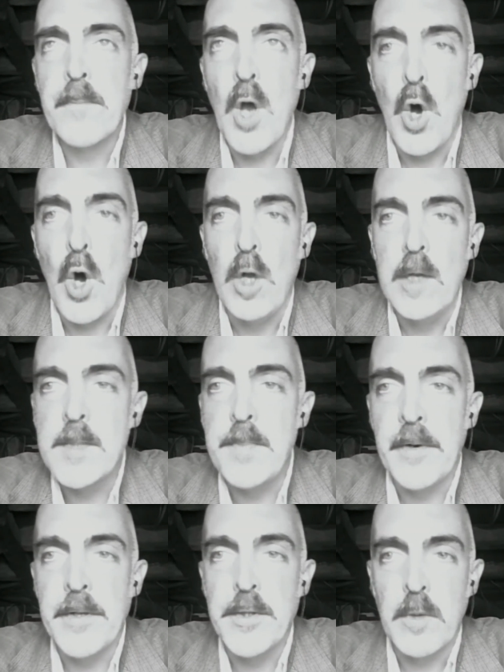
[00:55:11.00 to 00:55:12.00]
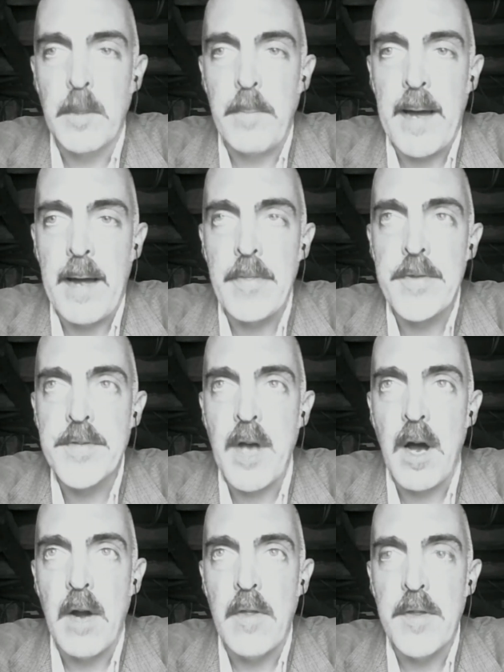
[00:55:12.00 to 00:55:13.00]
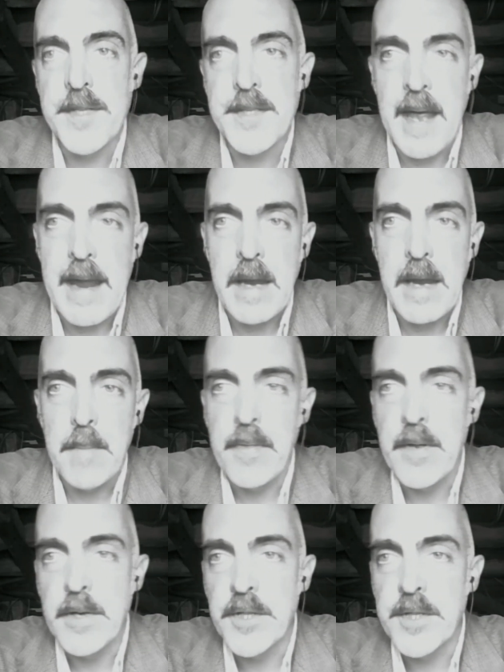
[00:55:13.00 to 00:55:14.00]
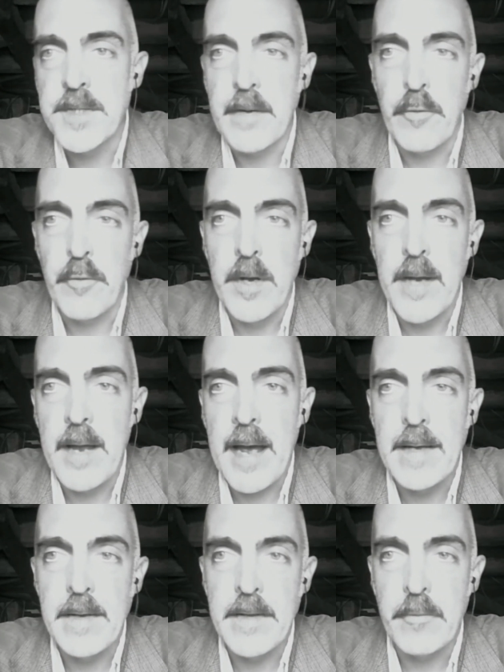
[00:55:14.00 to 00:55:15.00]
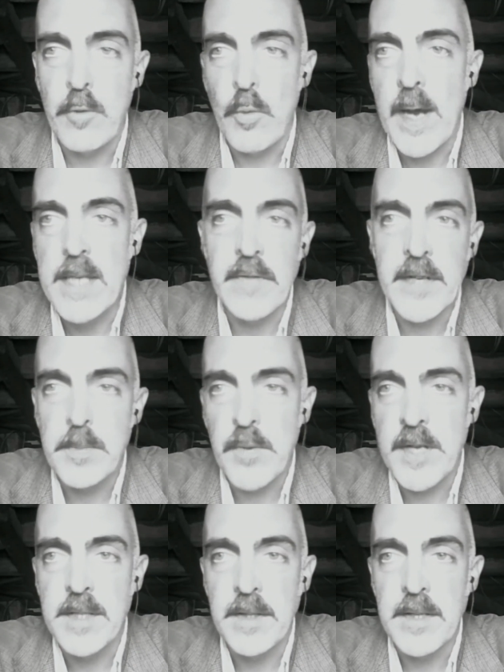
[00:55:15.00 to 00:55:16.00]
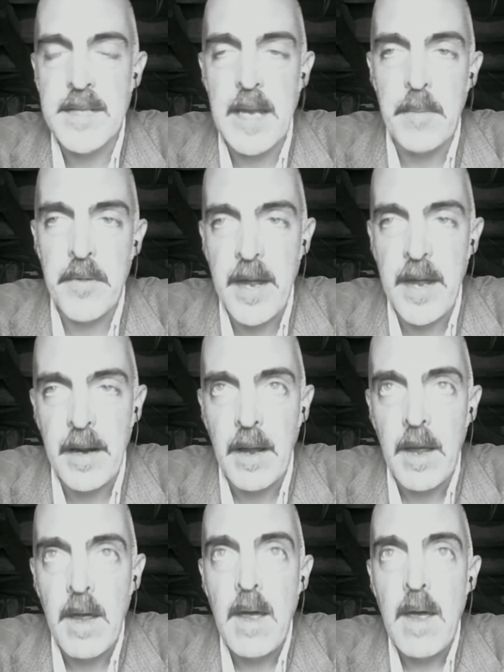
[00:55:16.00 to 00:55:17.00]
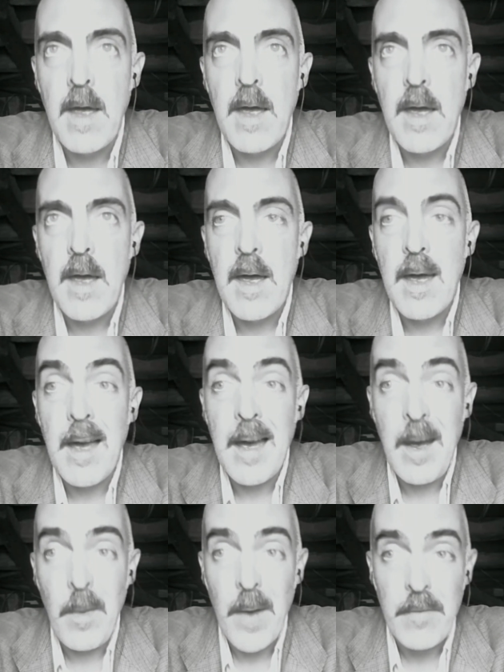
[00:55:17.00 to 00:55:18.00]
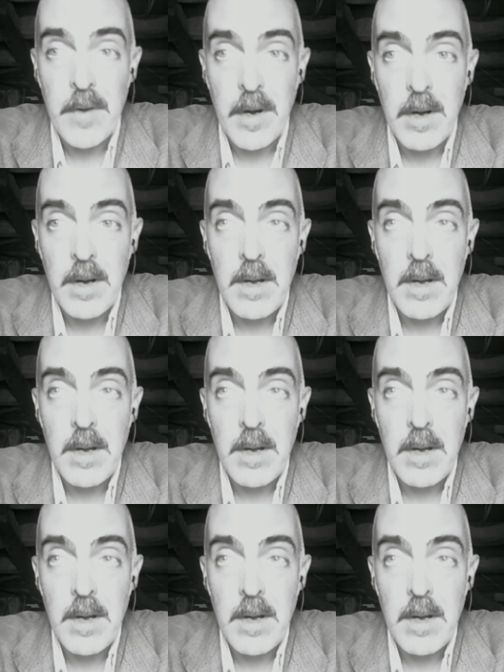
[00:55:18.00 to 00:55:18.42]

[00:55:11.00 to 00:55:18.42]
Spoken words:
all spiritual paths are the same and they're just different ways of expressing the same thing. However,